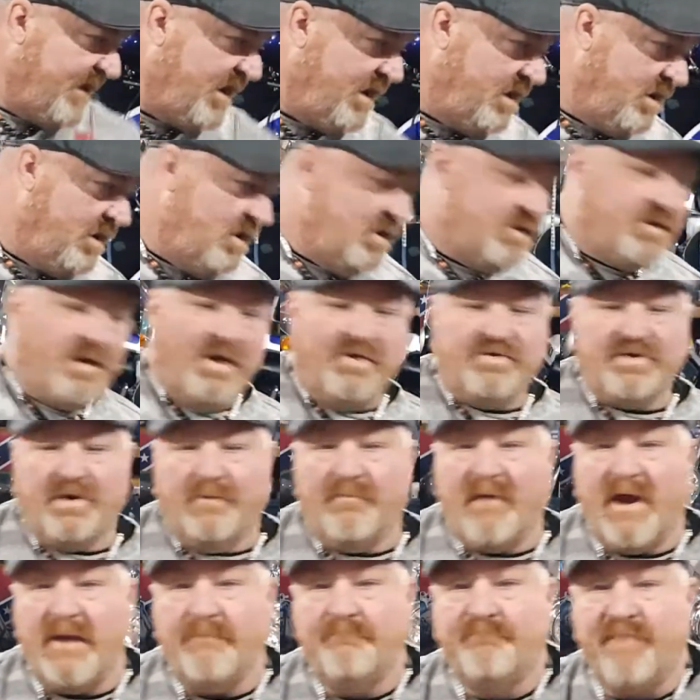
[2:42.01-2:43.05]
those are
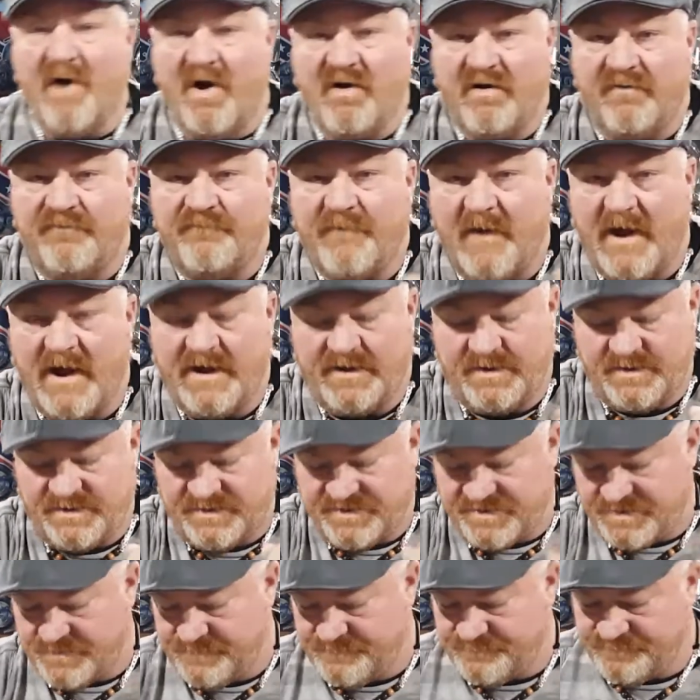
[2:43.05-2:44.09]
my bona fides.
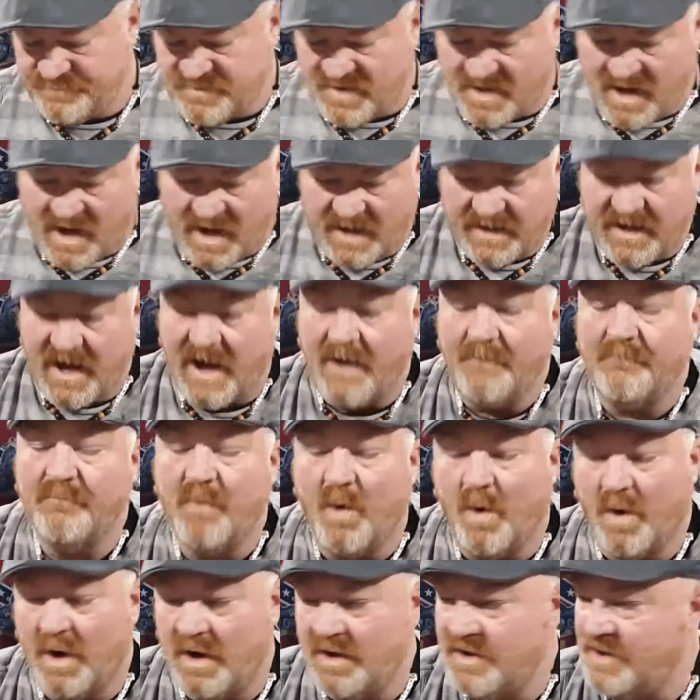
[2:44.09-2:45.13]
Now, I got
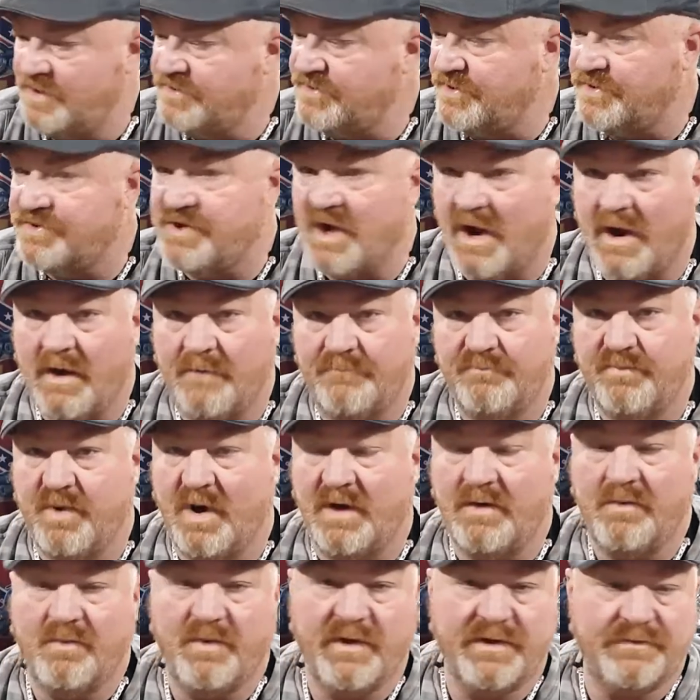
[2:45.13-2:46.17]
more. There's a tub.
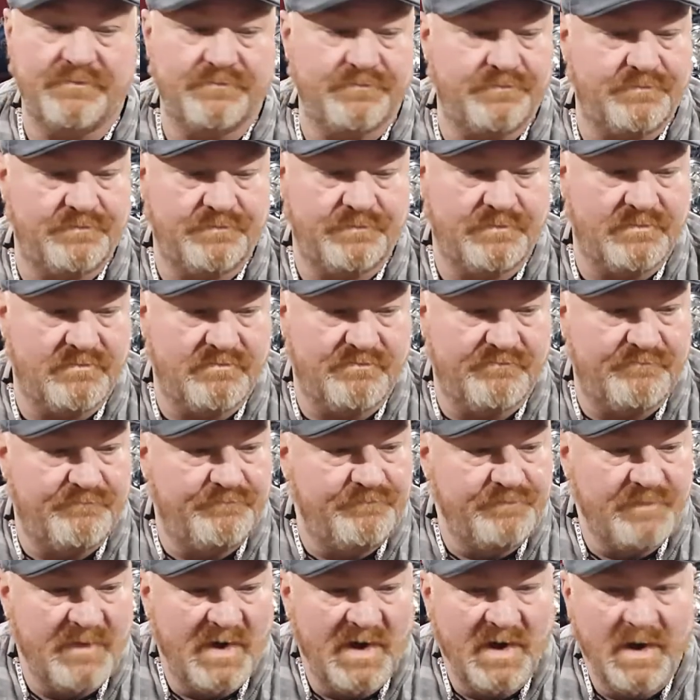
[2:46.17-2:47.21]
We
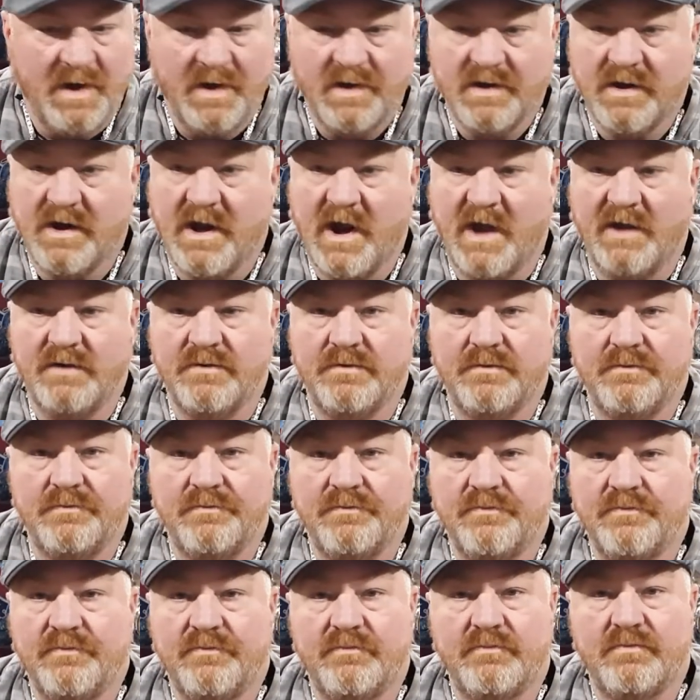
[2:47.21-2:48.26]
got
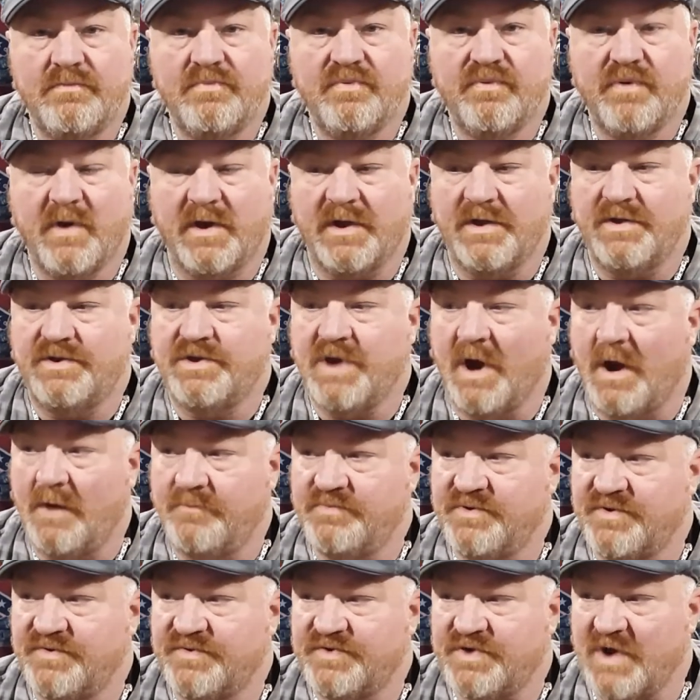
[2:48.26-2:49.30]
fucking tubs
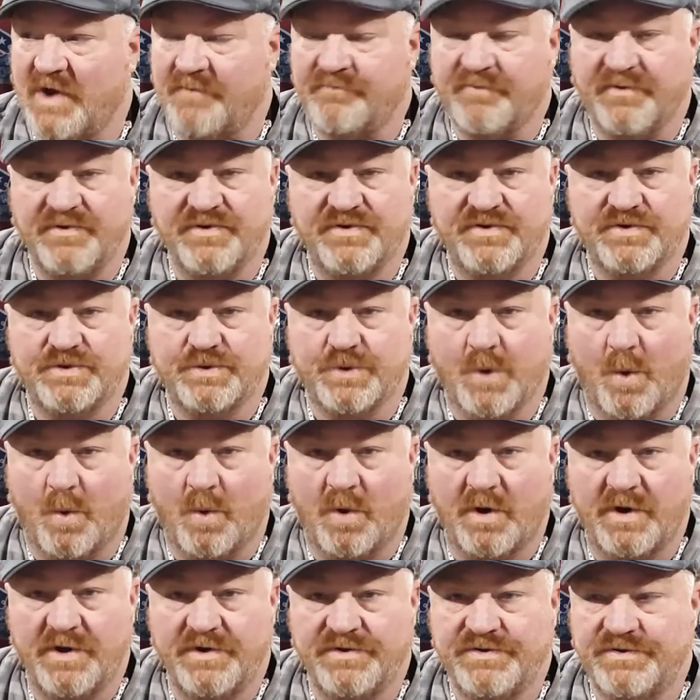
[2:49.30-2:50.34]
of stuff in
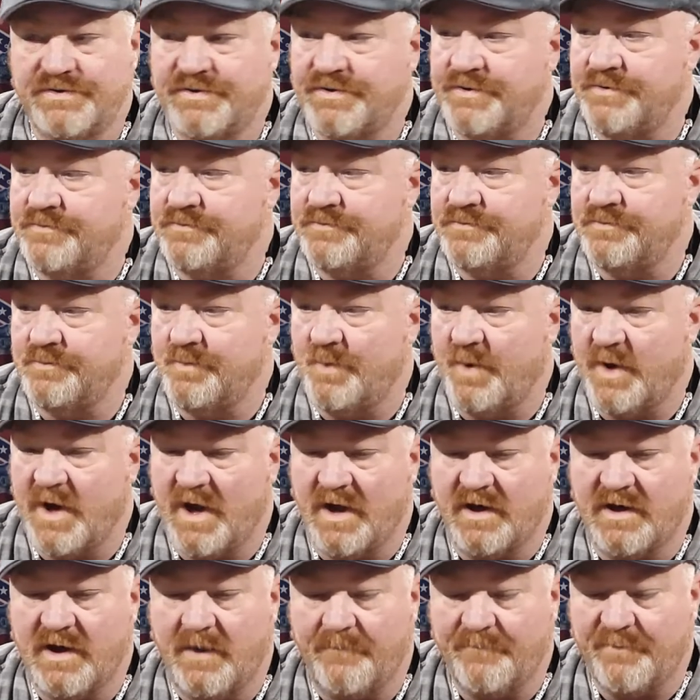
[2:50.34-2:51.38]
storage, and we got a
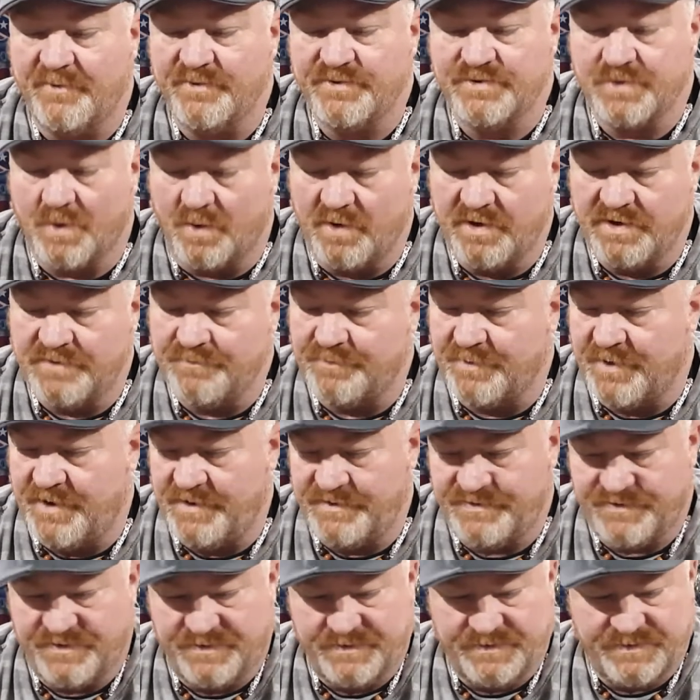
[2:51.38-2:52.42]
couple of storage
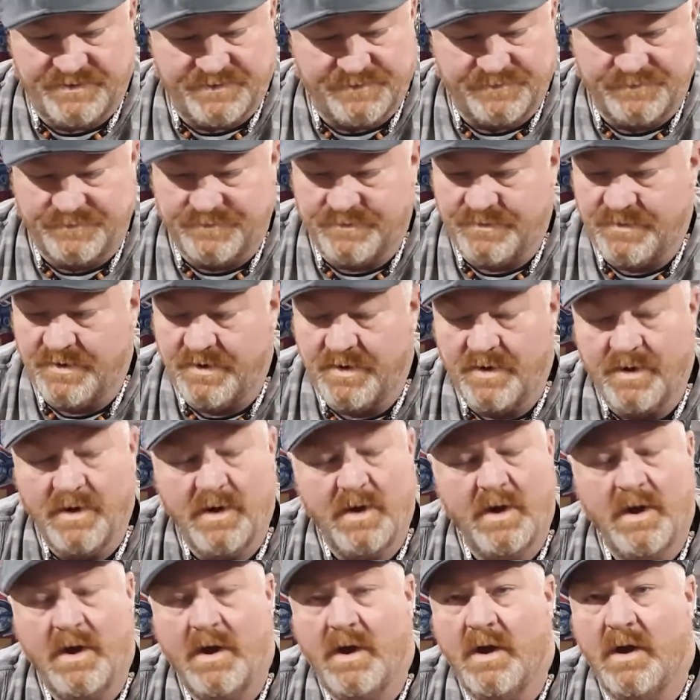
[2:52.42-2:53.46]
places, and, you
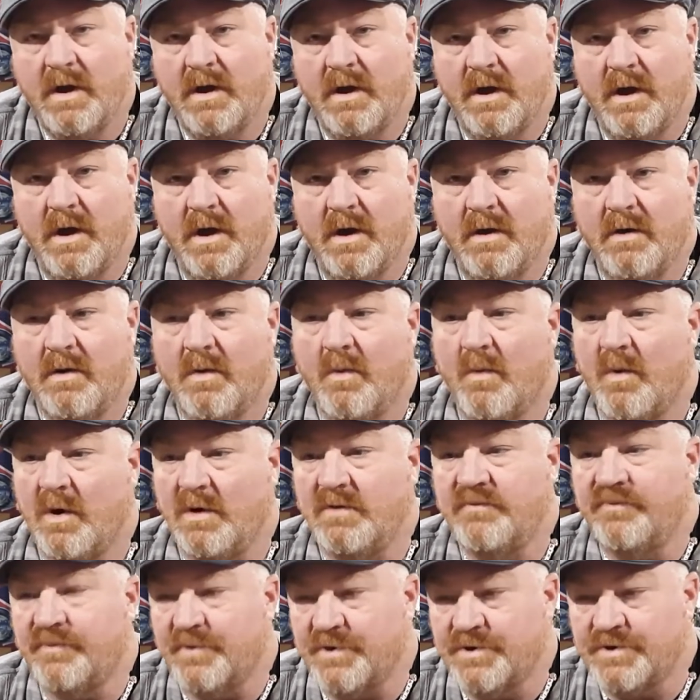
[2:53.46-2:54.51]
know, one
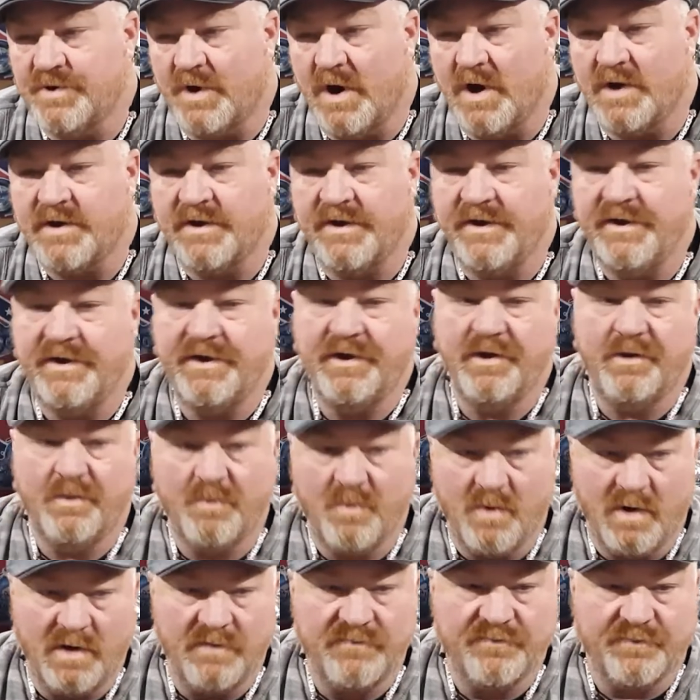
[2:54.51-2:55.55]
for trucking and
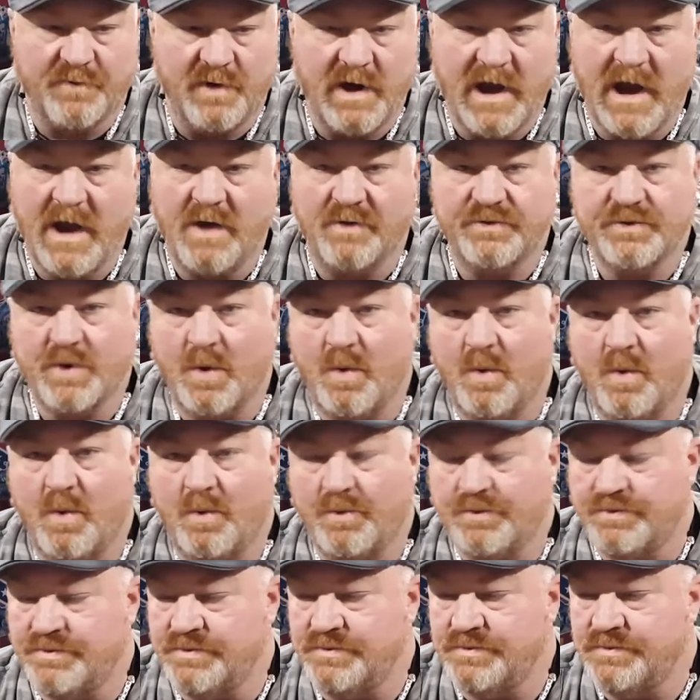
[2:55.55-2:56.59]
one for household,
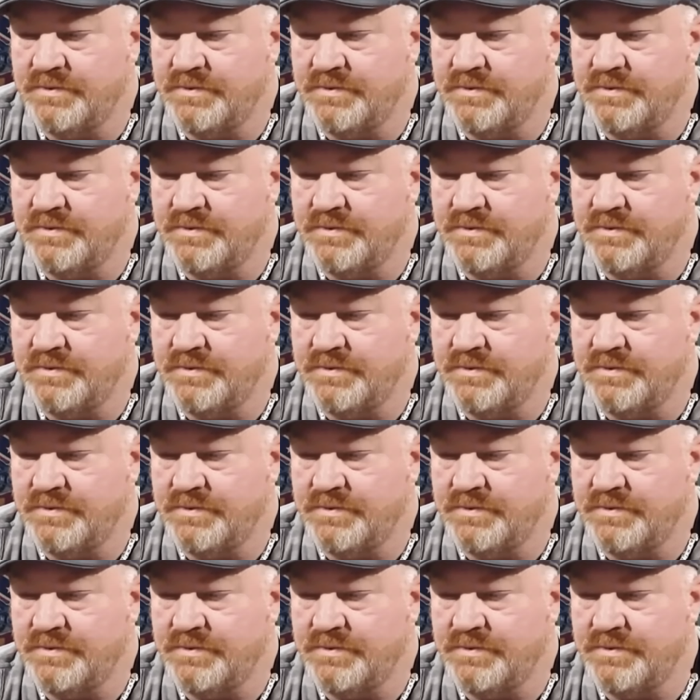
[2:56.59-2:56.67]
and